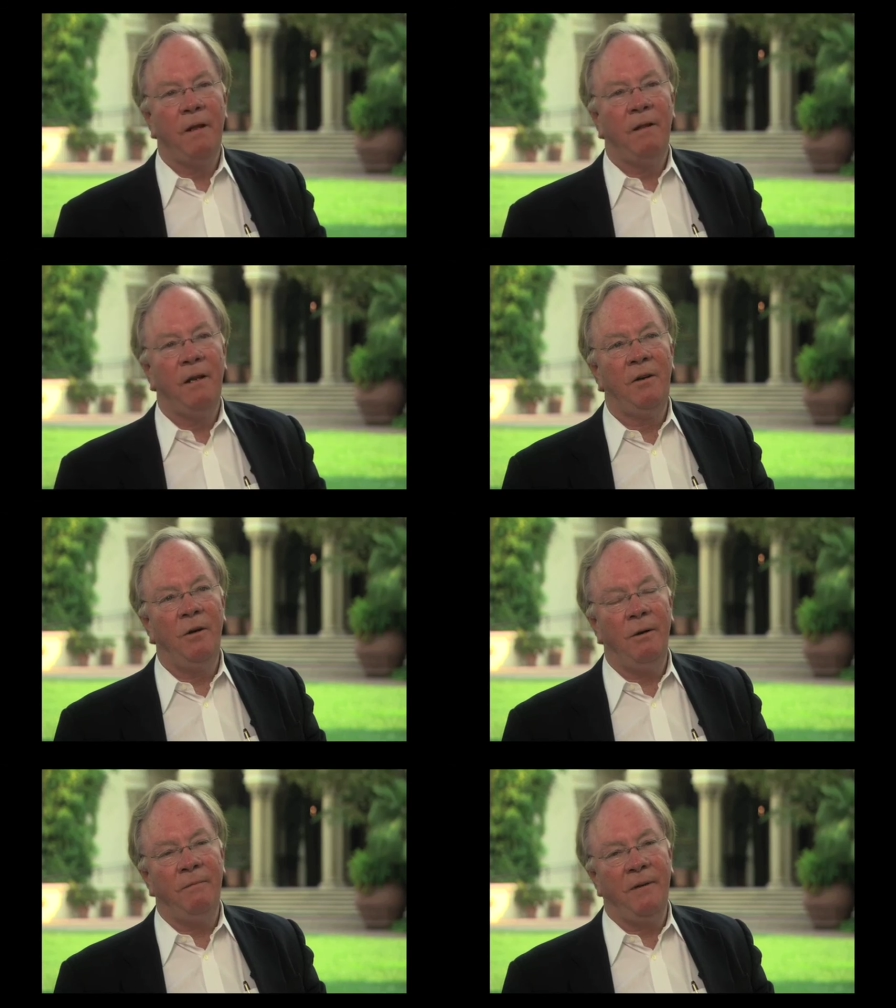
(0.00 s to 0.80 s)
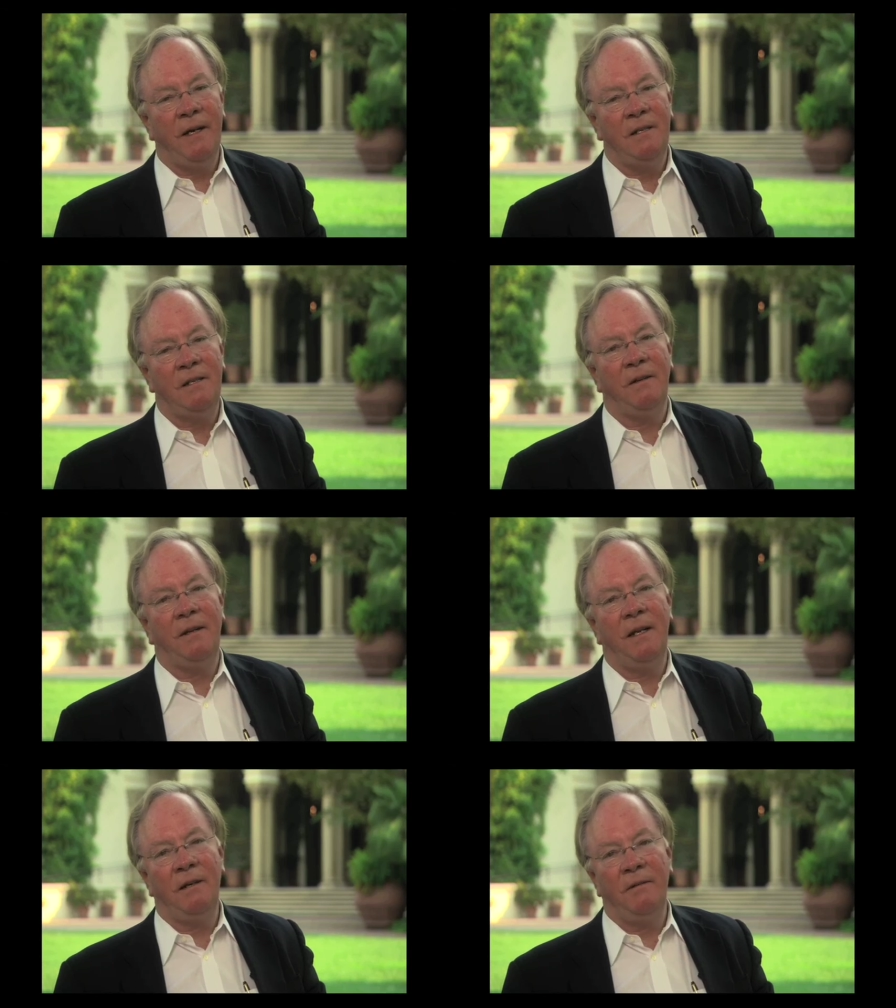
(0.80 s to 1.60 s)
than Europe faced at
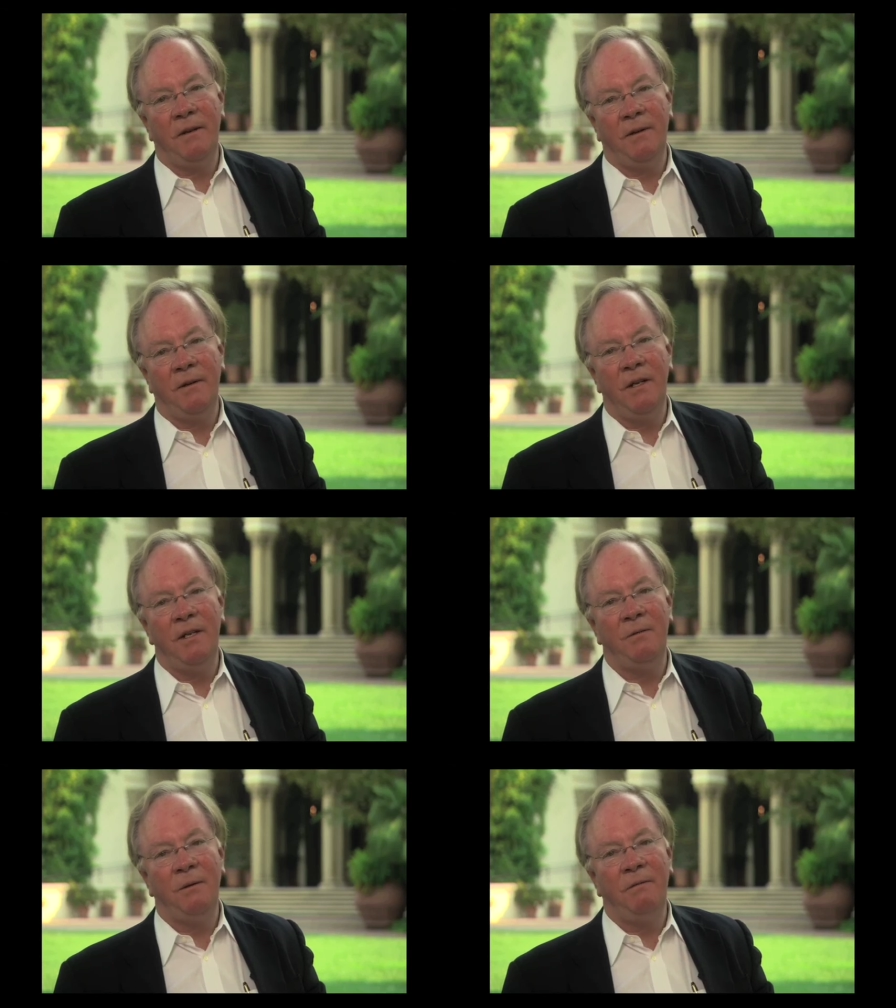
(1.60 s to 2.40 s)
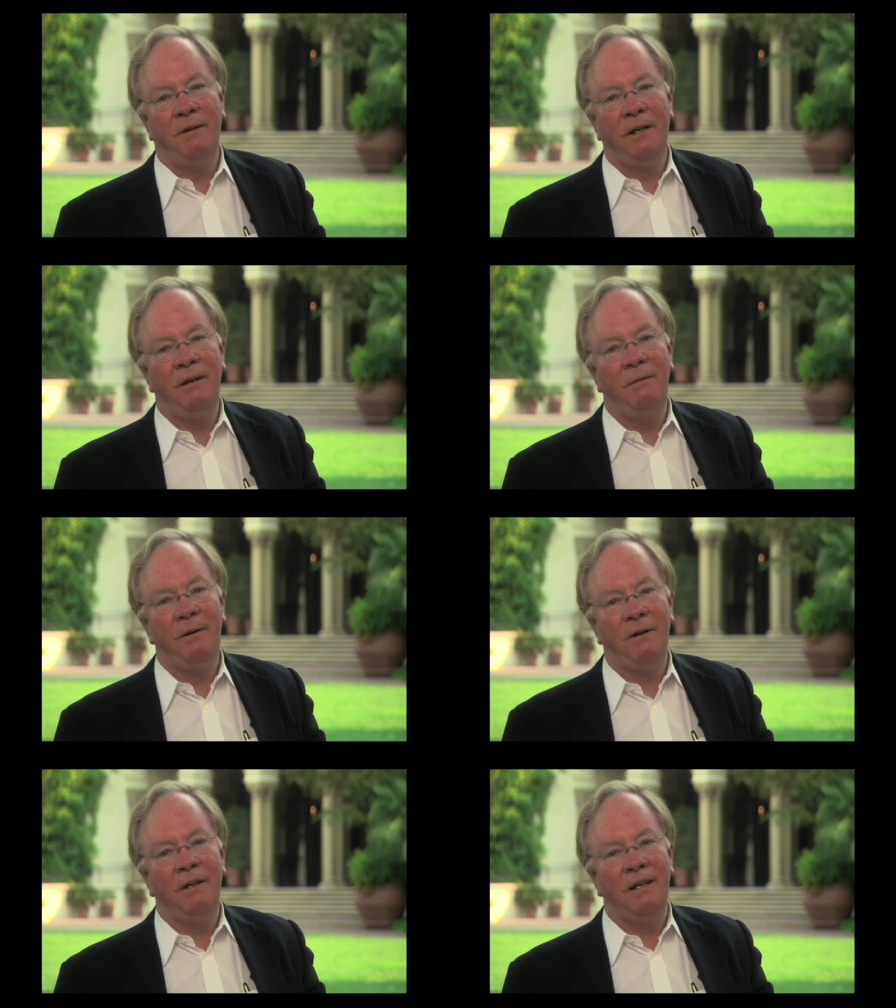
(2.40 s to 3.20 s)
the end of the 30s when finally we
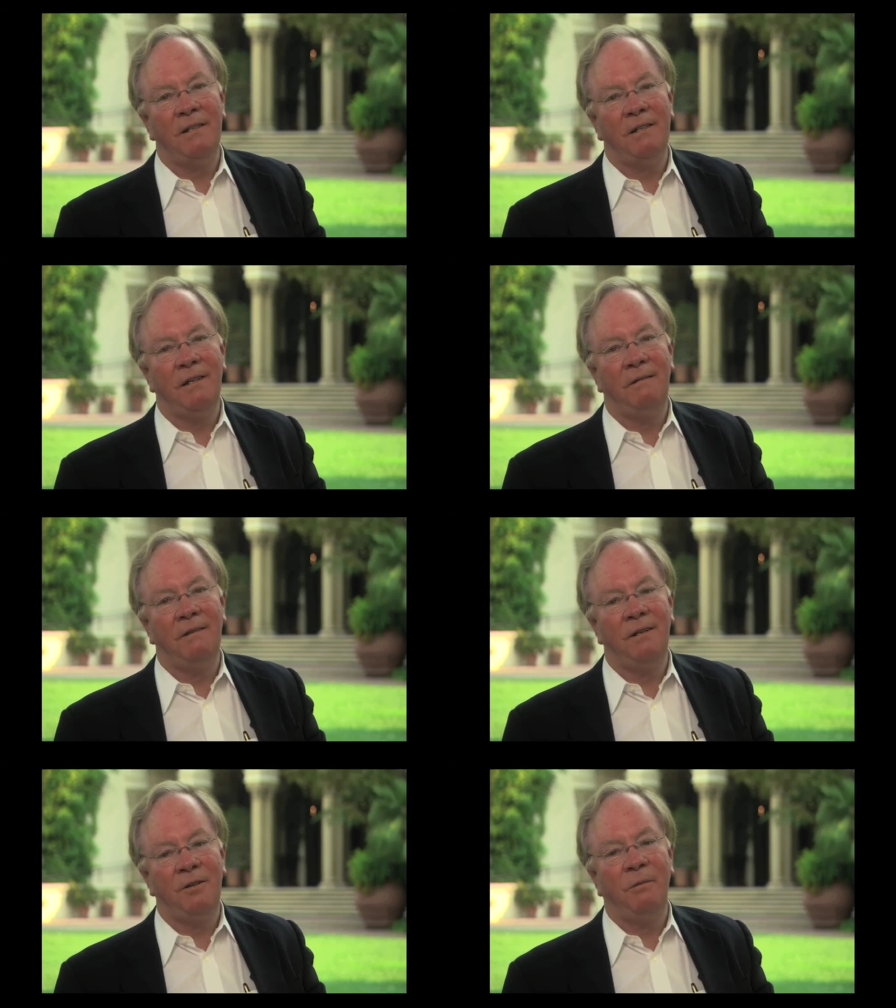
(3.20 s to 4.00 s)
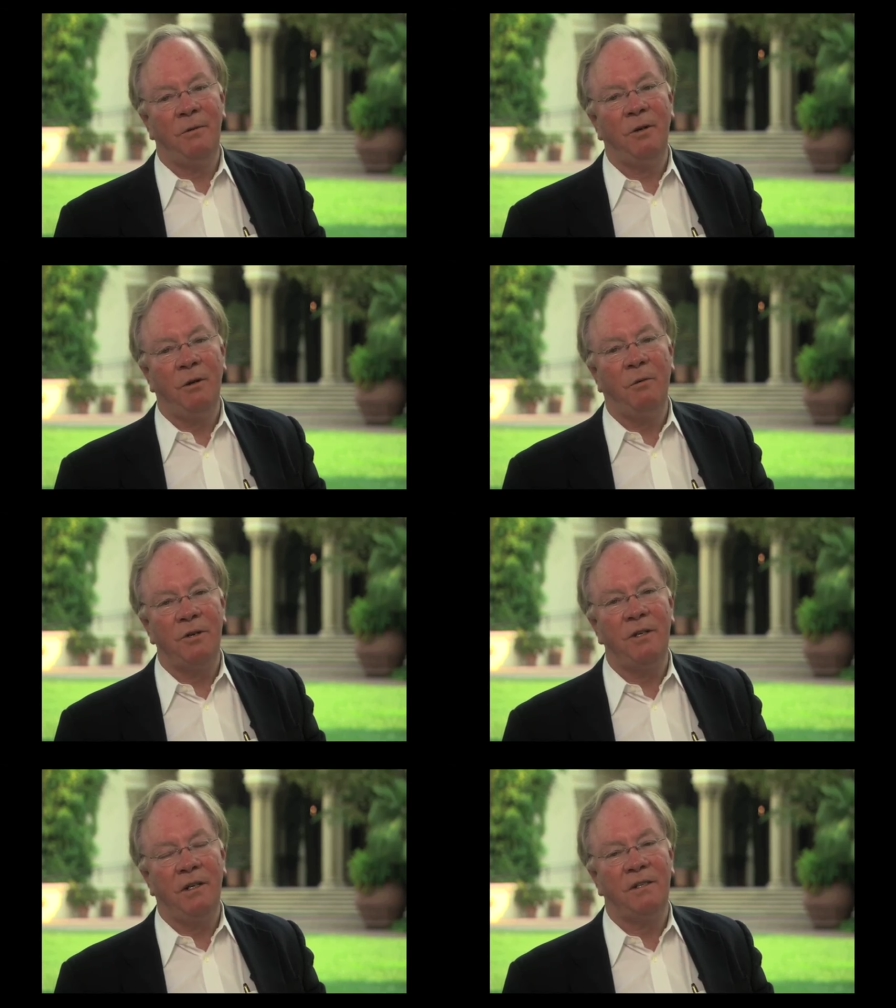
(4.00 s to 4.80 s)
realized that the Germans really were
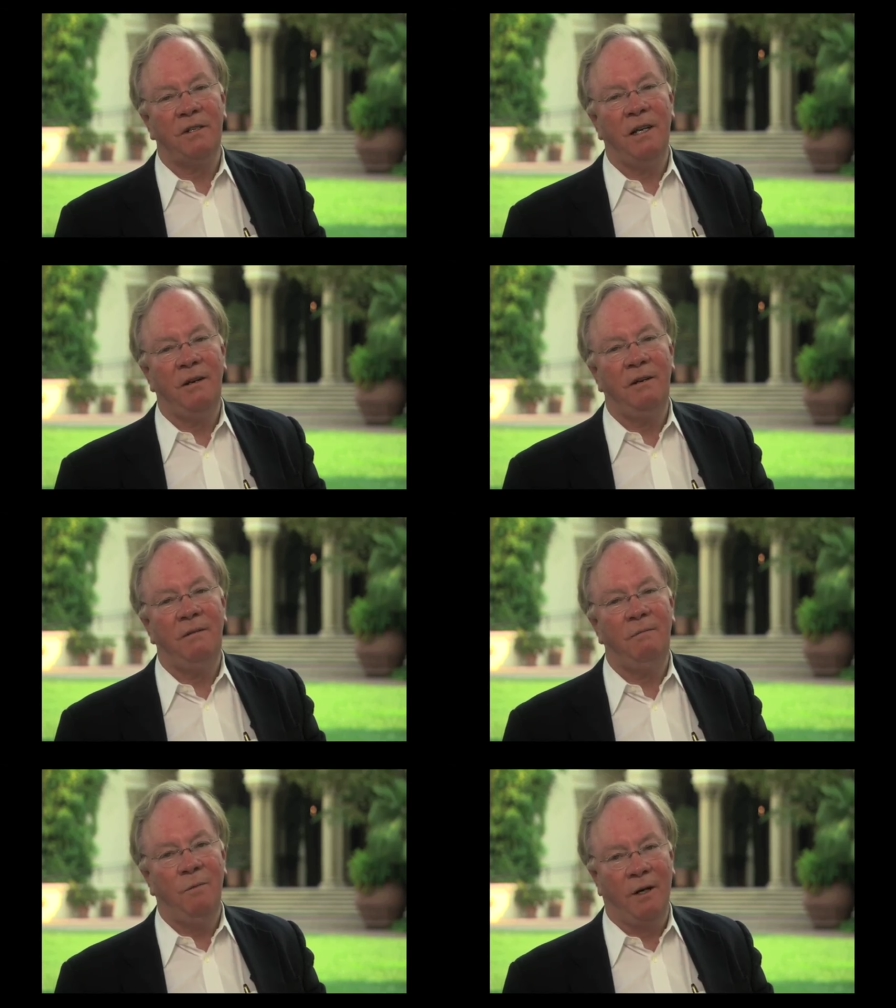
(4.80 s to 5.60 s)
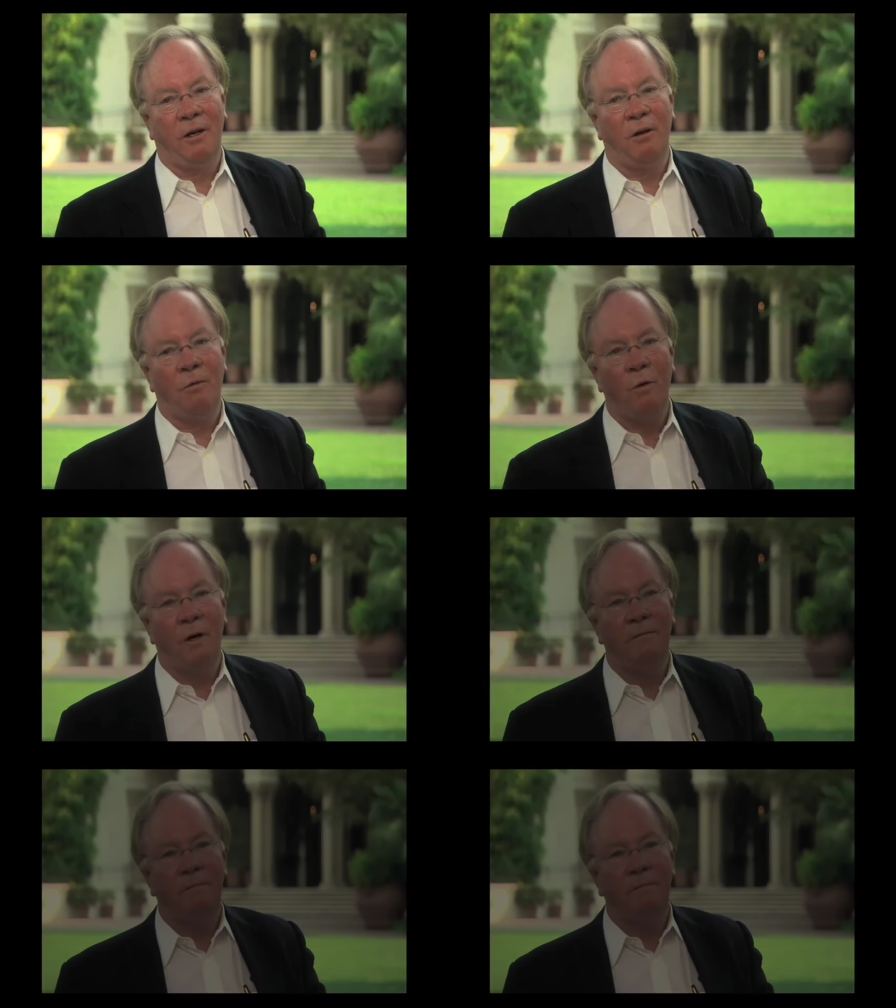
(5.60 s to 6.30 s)
serious. They were going to go to war.